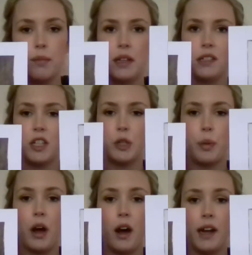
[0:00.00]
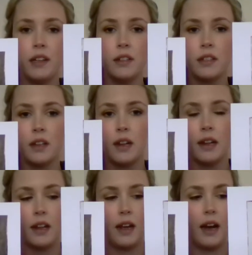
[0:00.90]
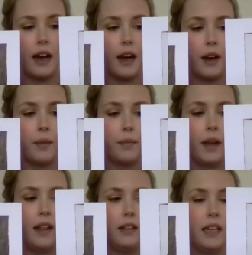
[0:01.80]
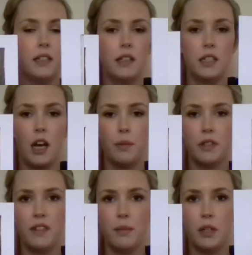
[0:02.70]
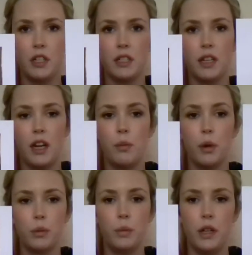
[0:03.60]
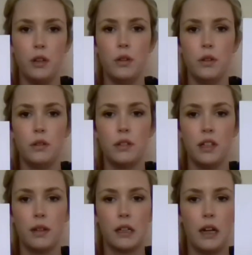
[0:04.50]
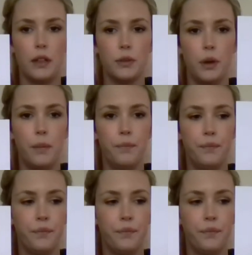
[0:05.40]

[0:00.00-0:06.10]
message behind, and these are the types of images that I'd probably use in the classroom.